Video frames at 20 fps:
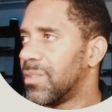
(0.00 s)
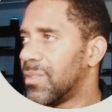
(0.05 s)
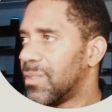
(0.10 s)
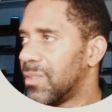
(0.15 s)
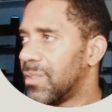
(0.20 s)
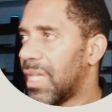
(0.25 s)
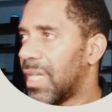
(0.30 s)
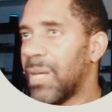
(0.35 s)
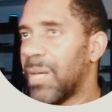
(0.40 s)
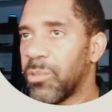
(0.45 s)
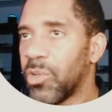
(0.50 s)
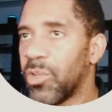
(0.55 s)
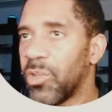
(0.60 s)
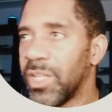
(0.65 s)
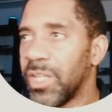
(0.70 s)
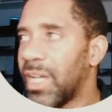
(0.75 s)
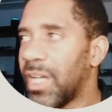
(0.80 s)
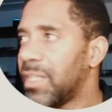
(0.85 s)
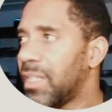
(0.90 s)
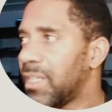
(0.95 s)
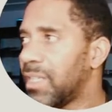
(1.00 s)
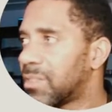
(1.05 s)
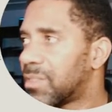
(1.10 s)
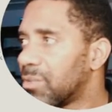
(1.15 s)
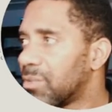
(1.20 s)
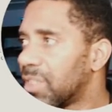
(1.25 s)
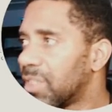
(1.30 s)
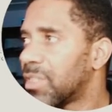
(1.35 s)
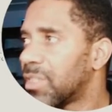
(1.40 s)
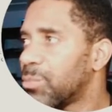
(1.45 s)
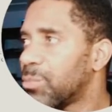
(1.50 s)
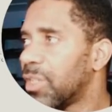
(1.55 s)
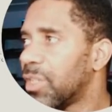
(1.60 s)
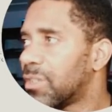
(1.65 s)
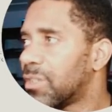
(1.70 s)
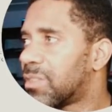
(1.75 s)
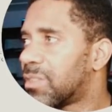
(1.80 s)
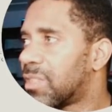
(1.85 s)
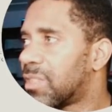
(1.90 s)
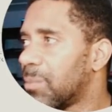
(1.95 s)
.98. So this is what a
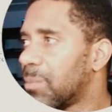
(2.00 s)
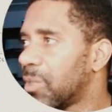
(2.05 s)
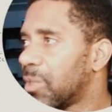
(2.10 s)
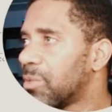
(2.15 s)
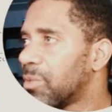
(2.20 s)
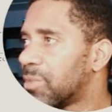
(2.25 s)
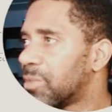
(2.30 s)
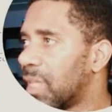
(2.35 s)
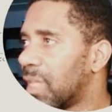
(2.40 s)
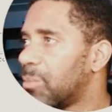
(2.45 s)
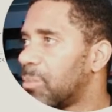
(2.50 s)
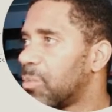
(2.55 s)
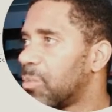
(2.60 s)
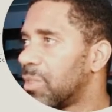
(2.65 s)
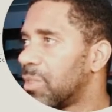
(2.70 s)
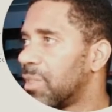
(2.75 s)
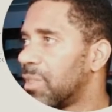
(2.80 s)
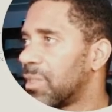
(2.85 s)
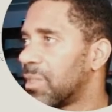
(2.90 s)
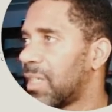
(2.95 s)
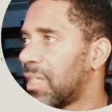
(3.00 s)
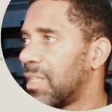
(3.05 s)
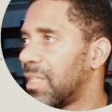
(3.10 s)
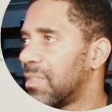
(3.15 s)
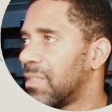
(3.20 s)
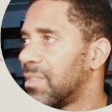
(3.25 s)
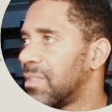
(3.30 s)
typical double would look like.